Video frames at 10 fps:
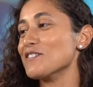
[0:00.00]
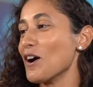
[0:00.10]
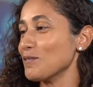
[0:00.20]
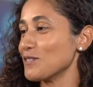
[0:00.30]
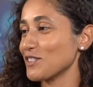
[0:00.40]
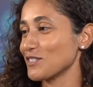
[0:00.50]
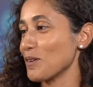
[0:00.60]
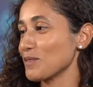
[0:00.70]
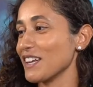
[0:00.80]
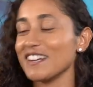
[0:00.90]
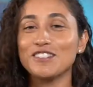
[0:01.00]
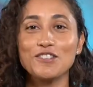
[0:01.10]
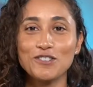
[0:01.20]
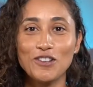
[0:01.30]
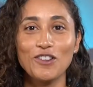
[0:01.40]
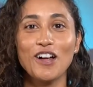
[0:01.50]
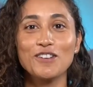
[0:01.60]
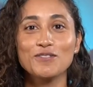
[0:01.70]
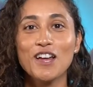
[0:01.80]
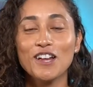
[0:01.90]
No, I'm kidding. There are
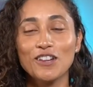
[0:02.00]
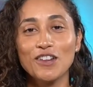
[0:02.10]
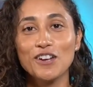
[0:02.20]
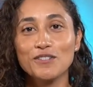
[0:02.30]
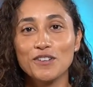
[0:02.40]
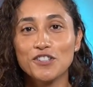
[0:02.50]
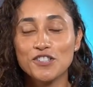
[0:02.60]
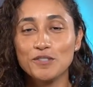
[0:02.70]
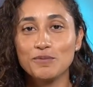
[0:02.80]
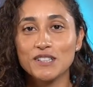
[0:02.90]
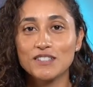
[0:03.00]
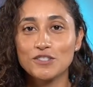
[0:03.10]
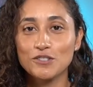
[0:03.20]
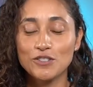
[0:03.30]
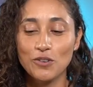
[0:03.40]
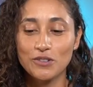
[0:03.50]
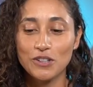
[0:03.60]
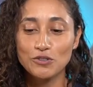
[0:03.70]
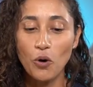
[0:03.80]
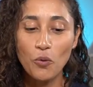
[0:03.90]
a lot of achievements.
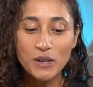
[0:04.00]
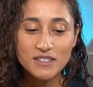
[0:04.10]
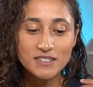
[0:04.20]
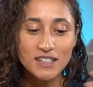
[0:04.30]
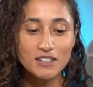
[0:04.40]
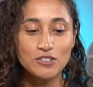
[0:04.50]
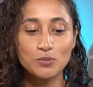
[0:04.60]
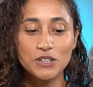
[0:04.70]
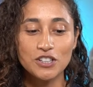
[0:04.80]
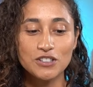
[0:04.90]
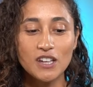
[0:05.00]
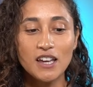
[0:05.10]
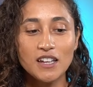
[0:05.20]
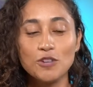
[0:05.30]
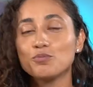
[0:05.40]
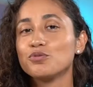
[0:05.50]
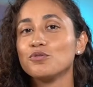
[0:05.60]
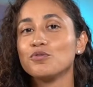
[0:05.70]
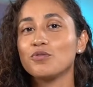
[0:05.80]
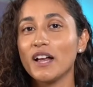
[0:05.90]
There's always things we could
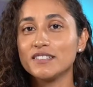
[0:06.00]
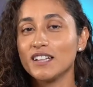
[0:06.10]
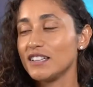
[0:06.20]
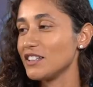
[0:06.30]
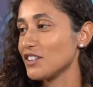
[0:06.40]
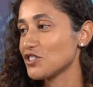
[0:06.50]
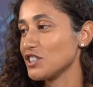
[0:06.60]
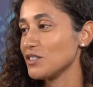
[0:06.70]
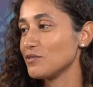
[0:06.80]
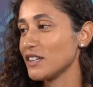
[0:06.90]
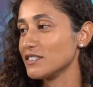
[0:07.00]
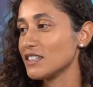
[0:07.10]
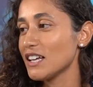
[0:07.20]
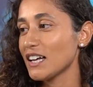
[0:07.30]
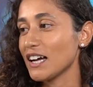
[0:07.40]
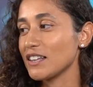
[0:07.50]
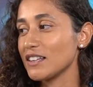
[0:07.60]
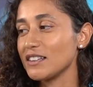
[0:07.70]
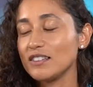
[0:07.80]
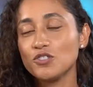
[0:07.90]
improve and achieve, and
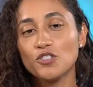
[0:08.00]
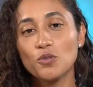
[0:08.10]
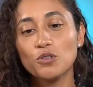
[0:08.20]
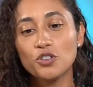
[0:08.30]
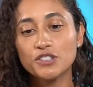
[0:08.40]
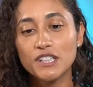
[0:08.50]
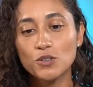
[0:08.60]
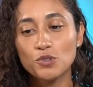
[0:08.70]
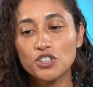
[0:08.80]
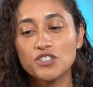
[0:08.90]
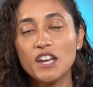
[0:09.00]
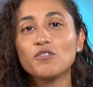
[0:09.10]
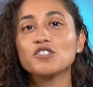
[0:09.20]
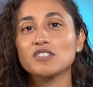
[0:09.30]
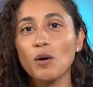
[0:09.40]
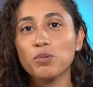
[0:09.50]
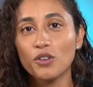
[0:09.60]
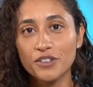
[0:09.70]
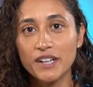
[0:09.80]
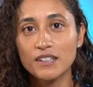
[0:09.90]
learning. We should never stop
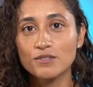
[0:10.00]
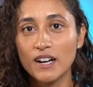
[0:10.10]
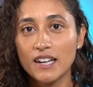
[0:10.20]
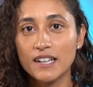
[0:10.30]
learning, right?